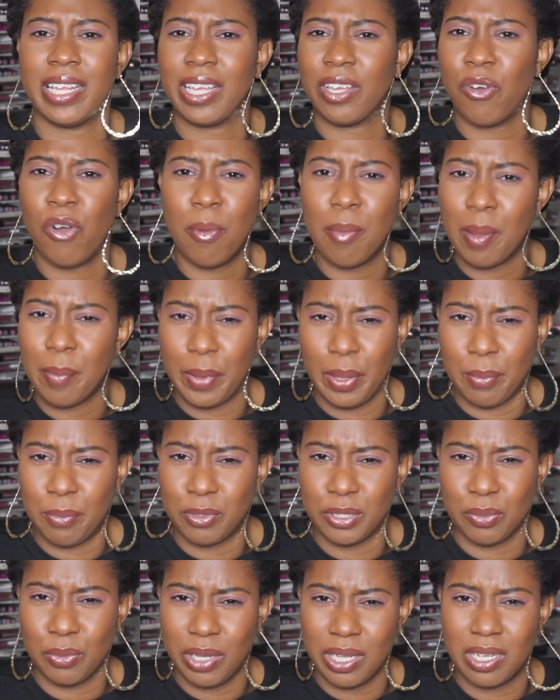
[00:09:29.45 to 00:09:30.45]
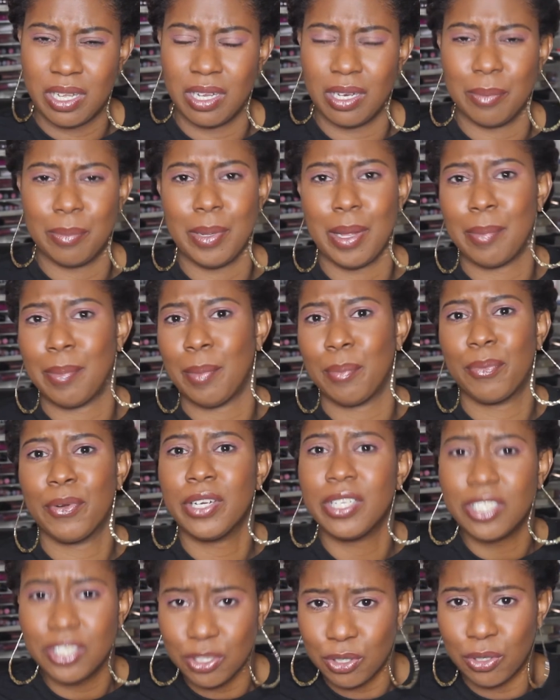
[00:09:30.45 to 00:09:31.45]
Like, all my peoples wear ColourPop. I'm
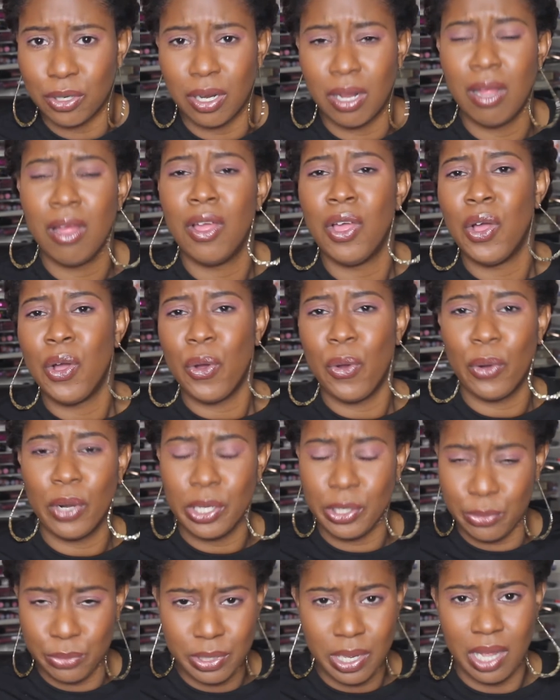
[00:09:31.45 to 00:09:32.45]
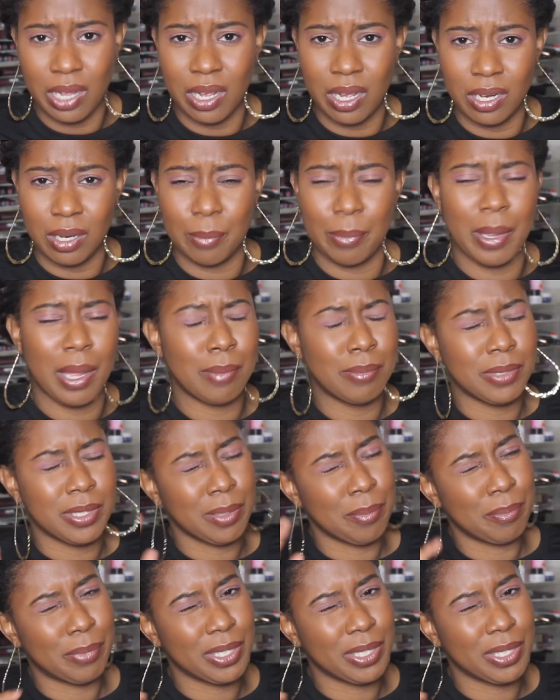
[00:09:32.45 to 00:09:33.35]
pretty sure all of you got ColourPop,